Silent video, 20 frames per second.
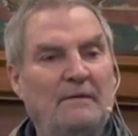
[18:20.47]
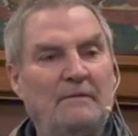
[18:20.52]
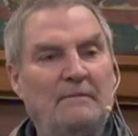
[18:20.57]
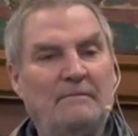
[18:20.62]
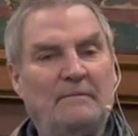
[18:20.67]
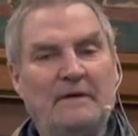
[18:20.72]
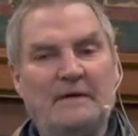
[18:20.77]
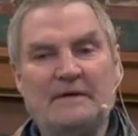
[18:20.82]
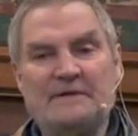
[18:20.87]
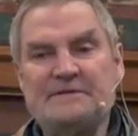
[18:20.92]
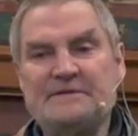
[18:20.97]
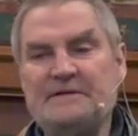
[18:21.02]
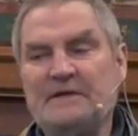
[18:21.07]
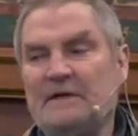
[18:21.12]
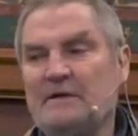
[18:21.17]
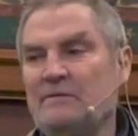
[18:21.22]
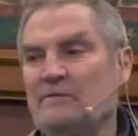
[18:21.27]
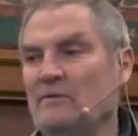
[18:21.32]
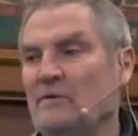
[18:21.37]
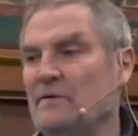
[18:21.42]
being
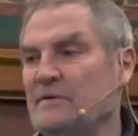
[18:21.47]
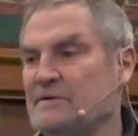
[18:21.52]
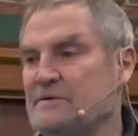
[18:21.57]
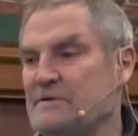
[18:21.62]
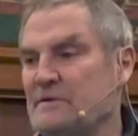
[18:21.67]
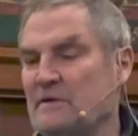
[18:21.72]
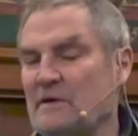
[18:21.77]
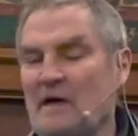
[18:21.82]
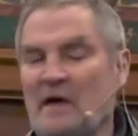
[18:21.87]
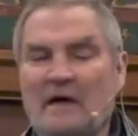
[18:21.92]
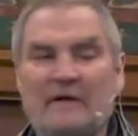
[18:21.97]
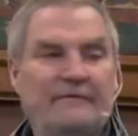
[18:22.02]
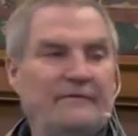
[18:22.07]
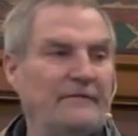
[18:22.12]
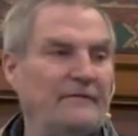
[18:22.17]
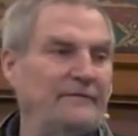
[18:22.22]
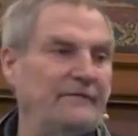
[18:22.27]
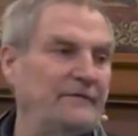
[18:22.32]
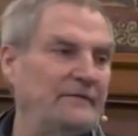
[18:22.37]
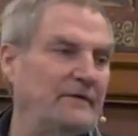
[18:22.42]
sick ruins your life,
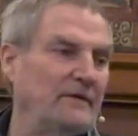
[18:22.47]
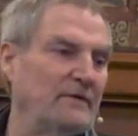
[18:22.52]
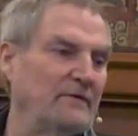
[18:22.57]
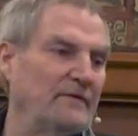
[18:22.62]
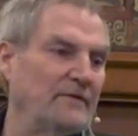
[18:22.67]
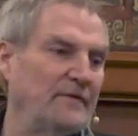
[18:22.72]
if you don't